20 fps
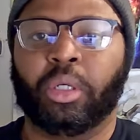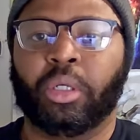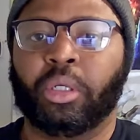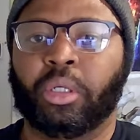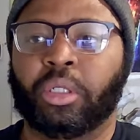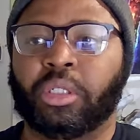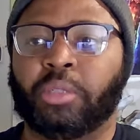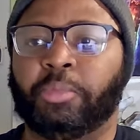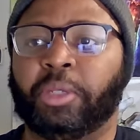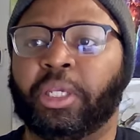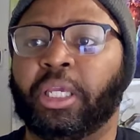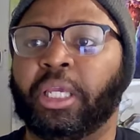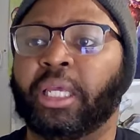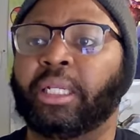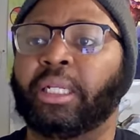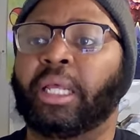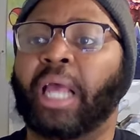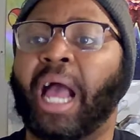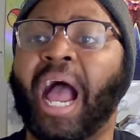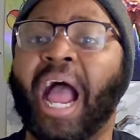to be in
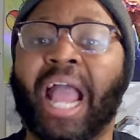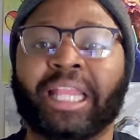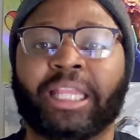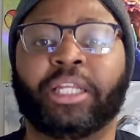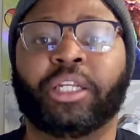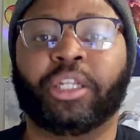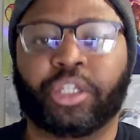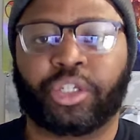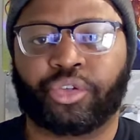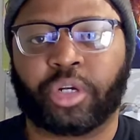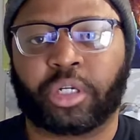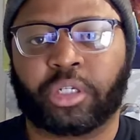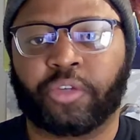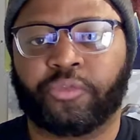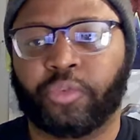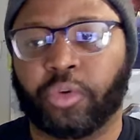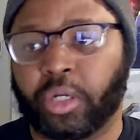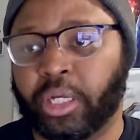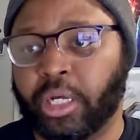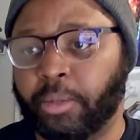highly destructive for
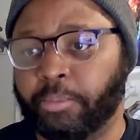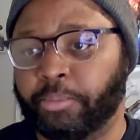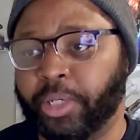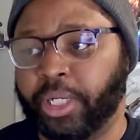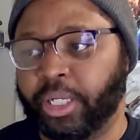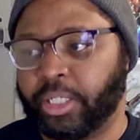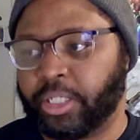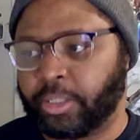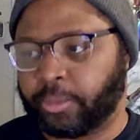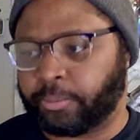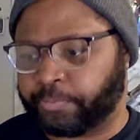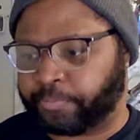companies,